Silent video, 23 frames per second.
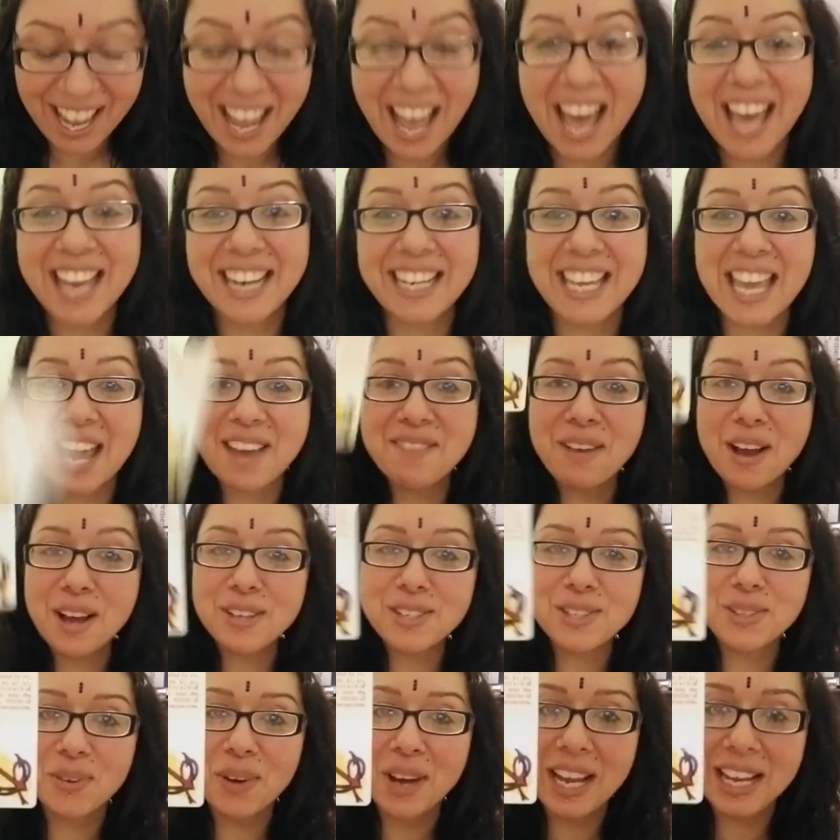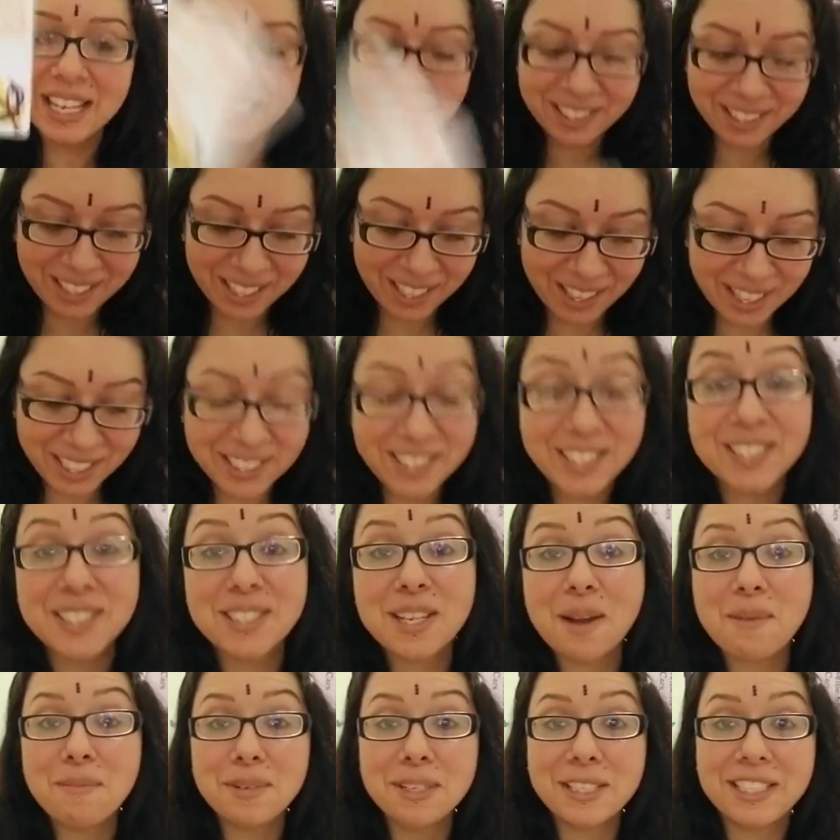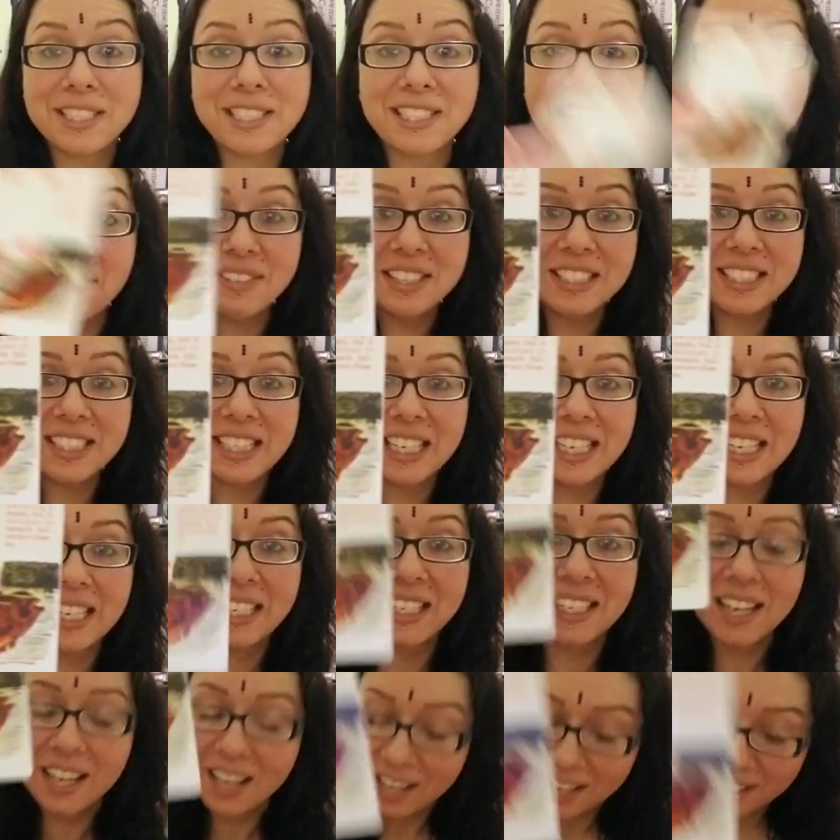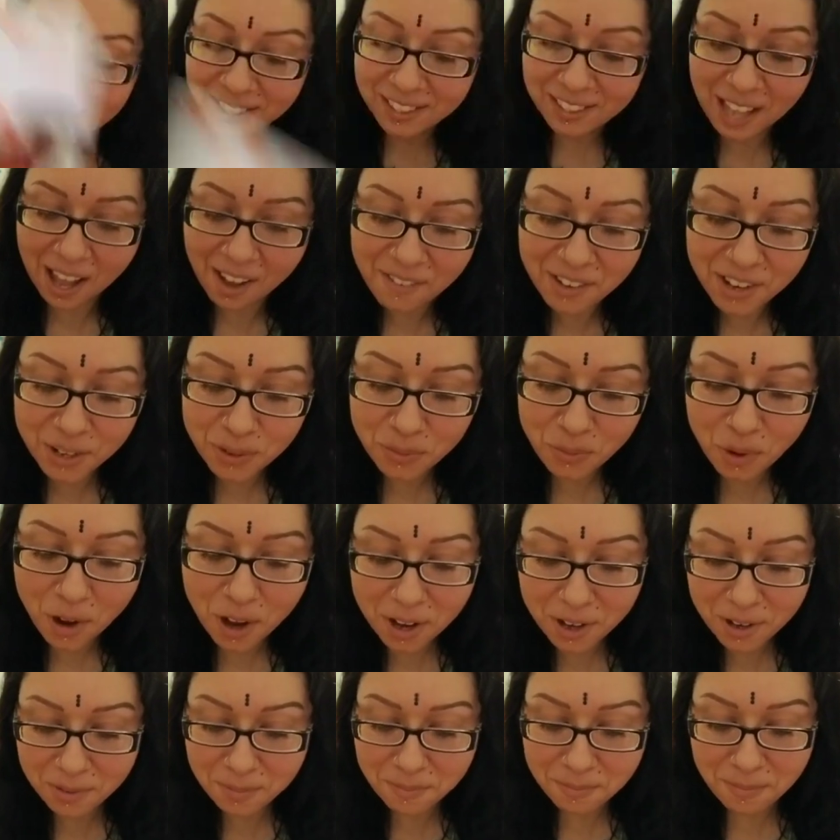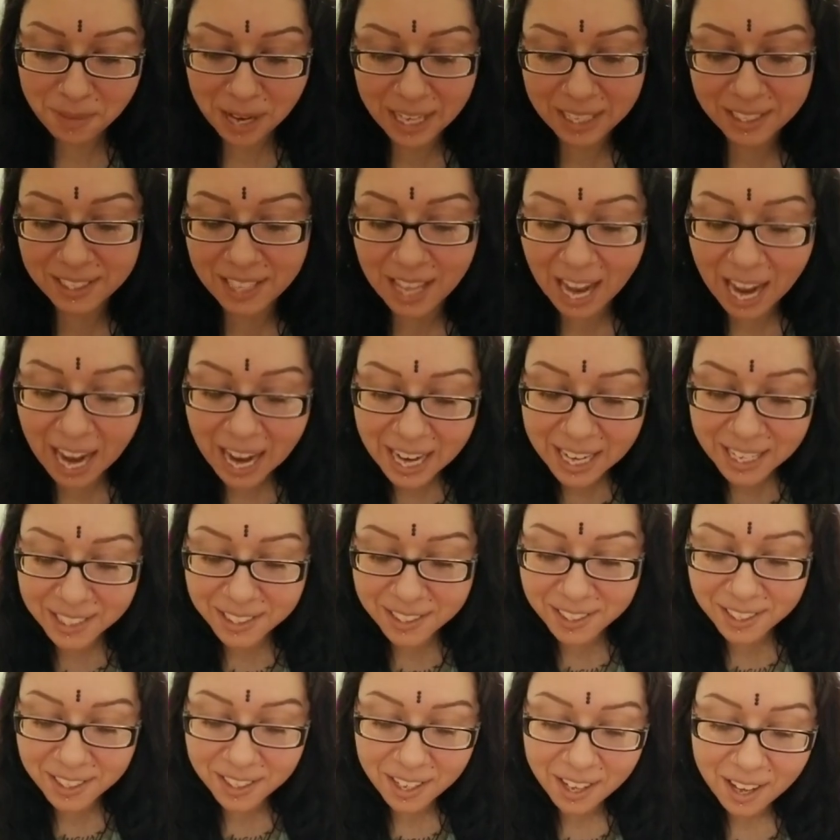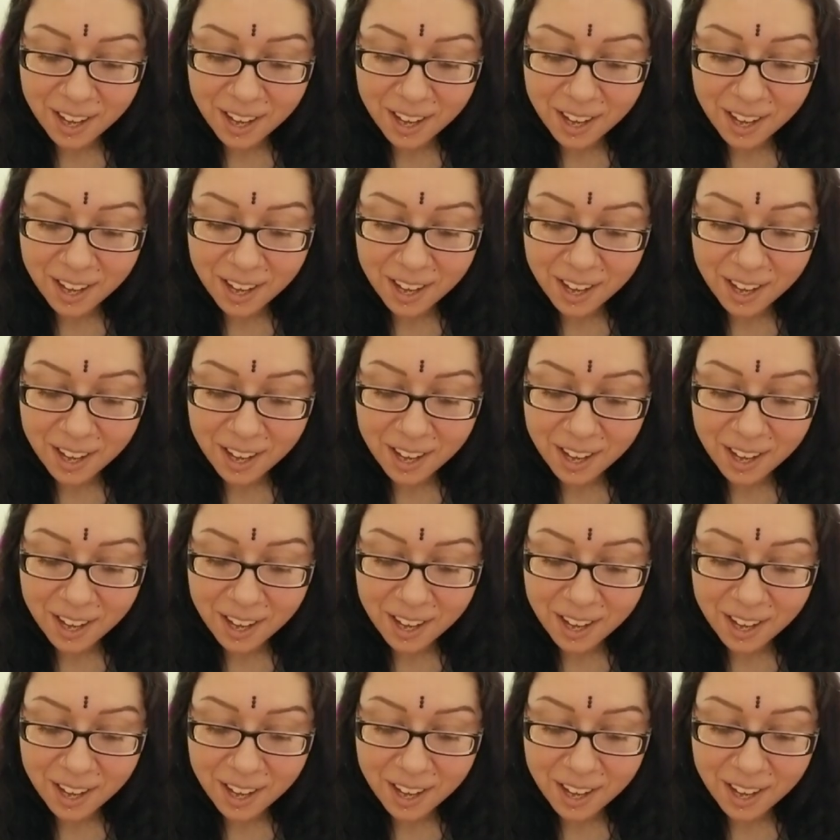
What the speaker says: And it came out twice. This is number 17. 7 and 1 makes 8.